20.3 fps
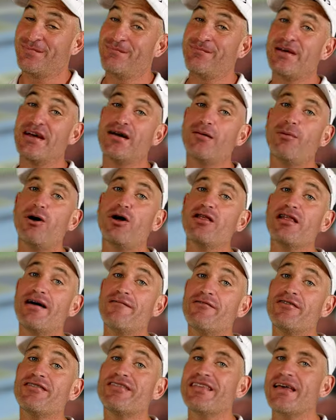Pickleball
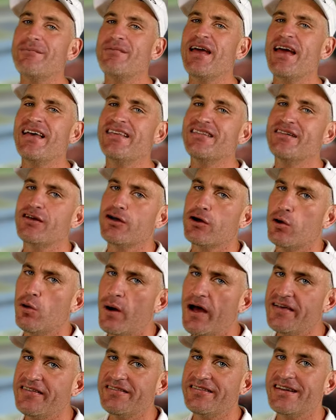lovers, let me ask you a
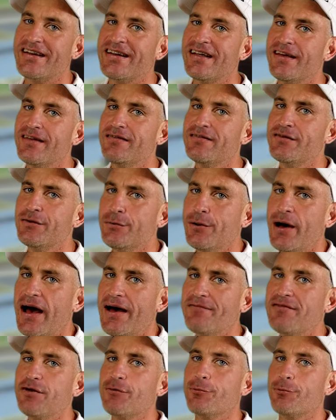question. Do you
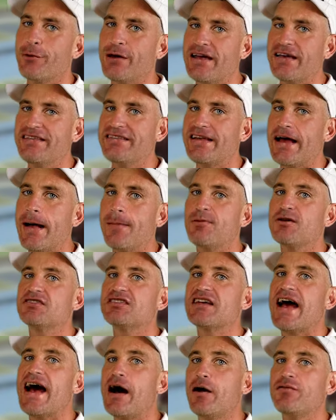have to reestablish
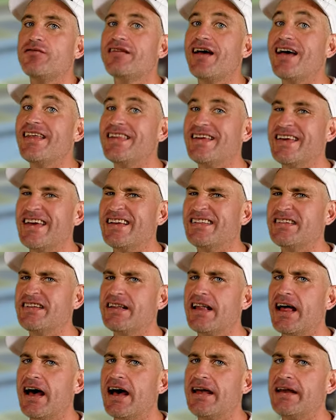outside the kitchen
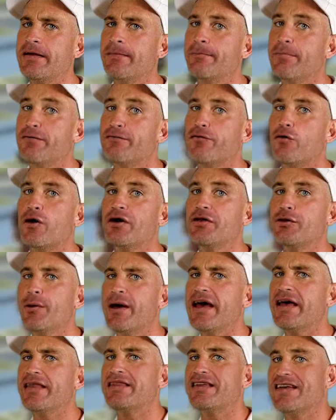line before you
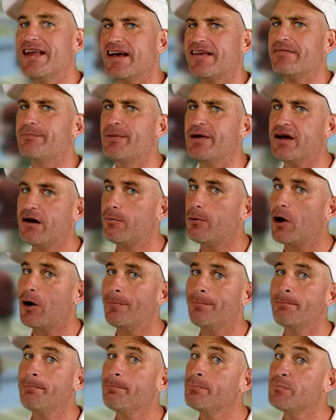hit the next pickleball?
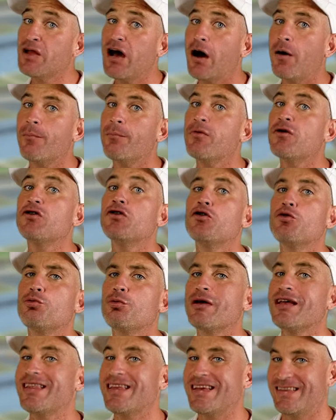No, you
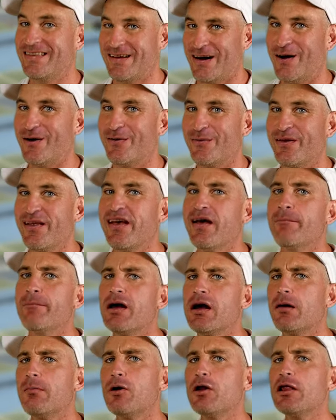really don't.
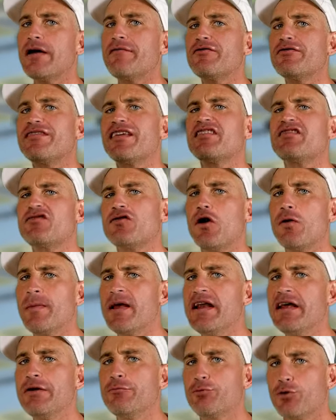Pickleball lovers, there's so
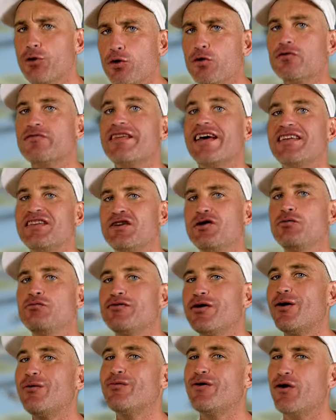many rules that you
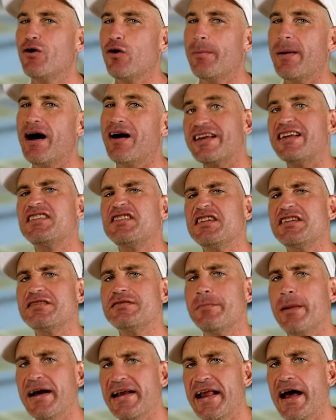don't know about and it just
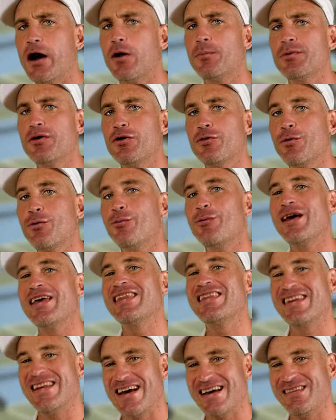might help you
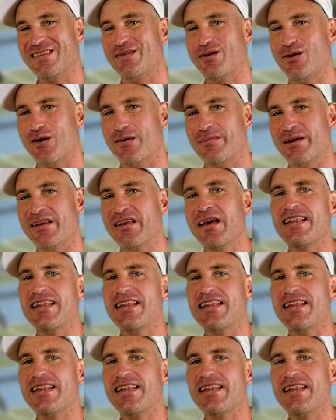win the next tournament.